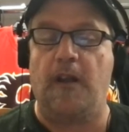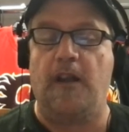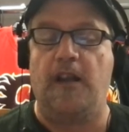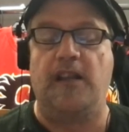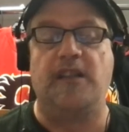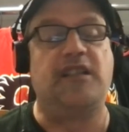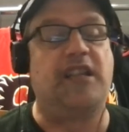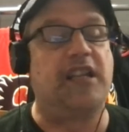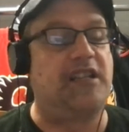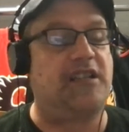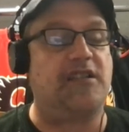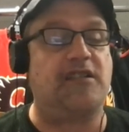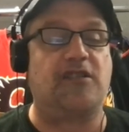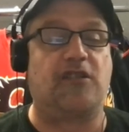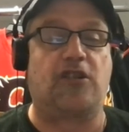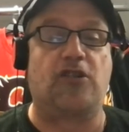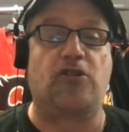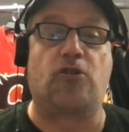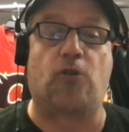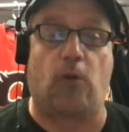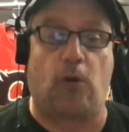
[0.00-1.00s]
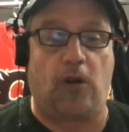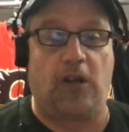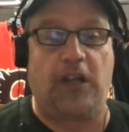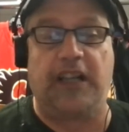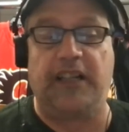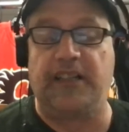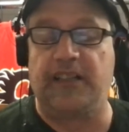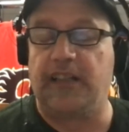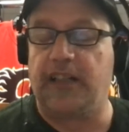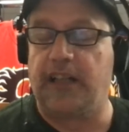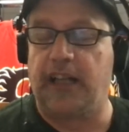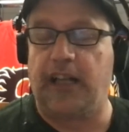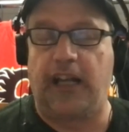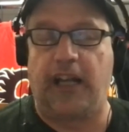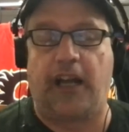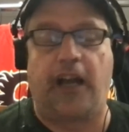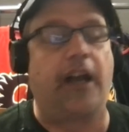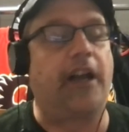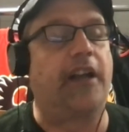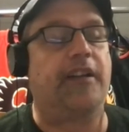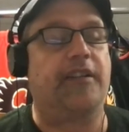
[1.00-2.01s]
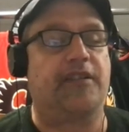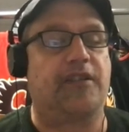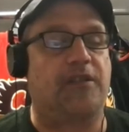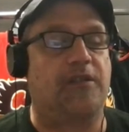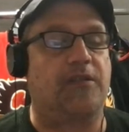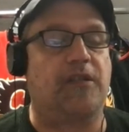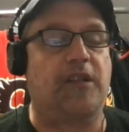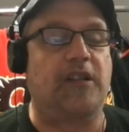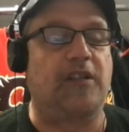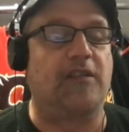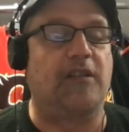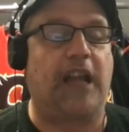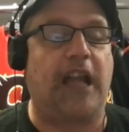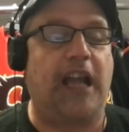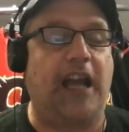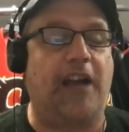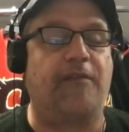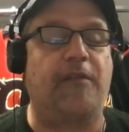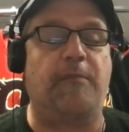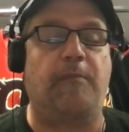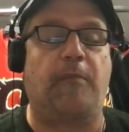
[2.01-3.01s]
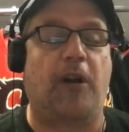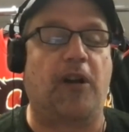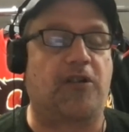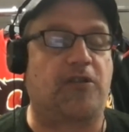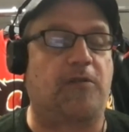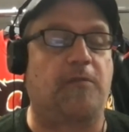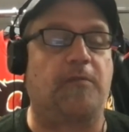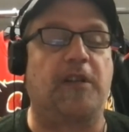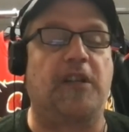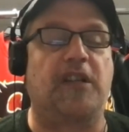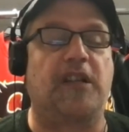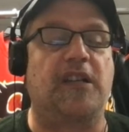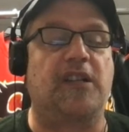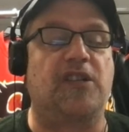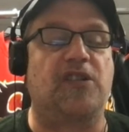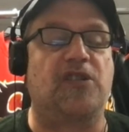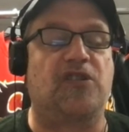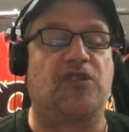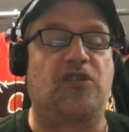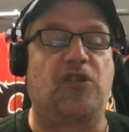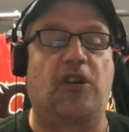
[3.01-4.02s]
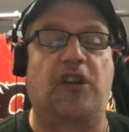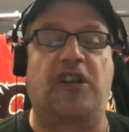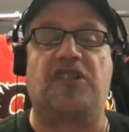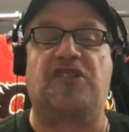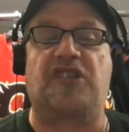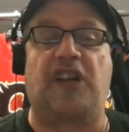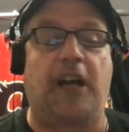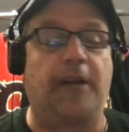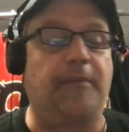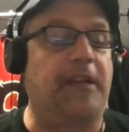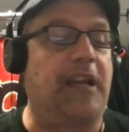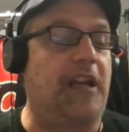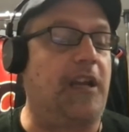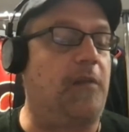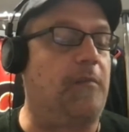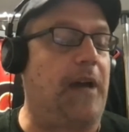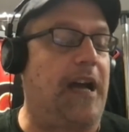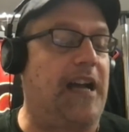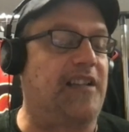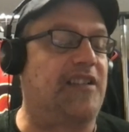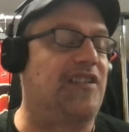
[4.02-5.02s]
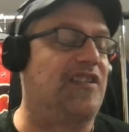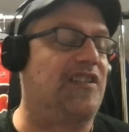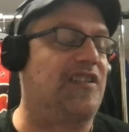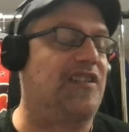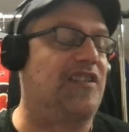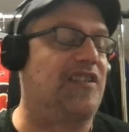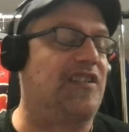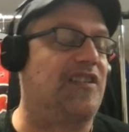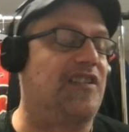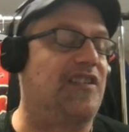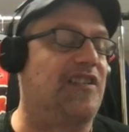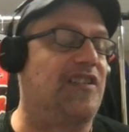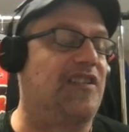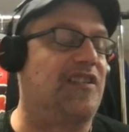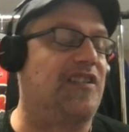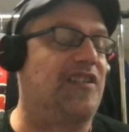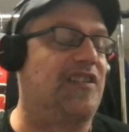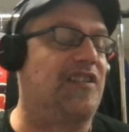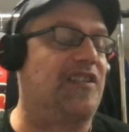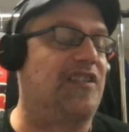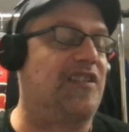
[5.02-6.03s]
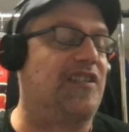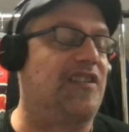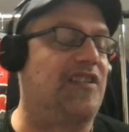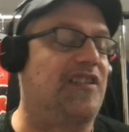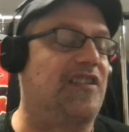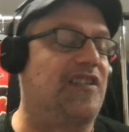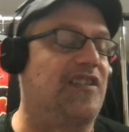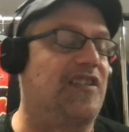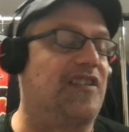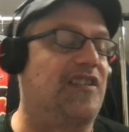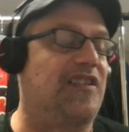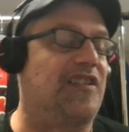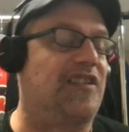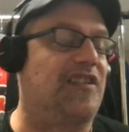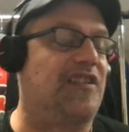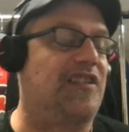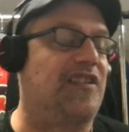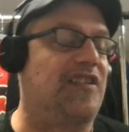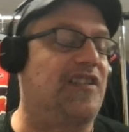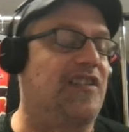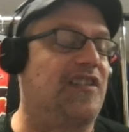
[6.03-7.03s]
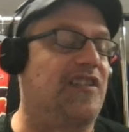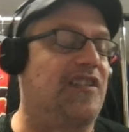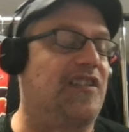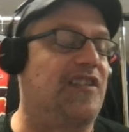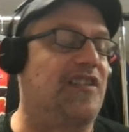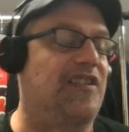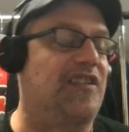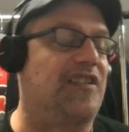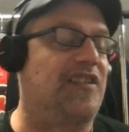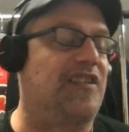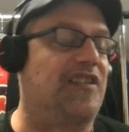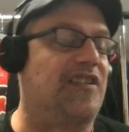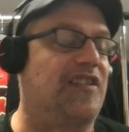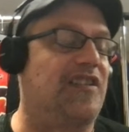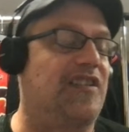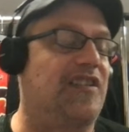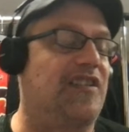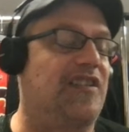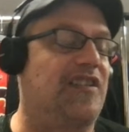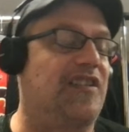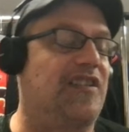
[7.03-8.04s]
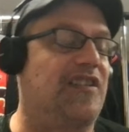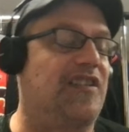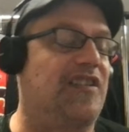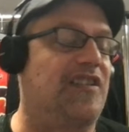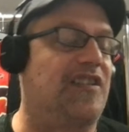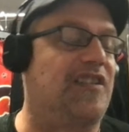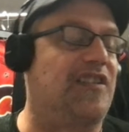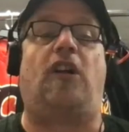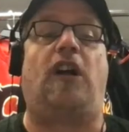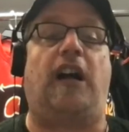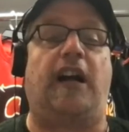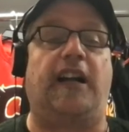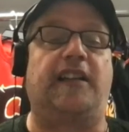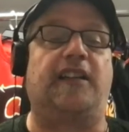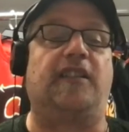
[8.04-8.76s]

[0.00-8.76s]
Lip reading: didn't control it, didn't have it. Markstrom took his time getting back to the net, and Reese Johnson scores his first National Hockey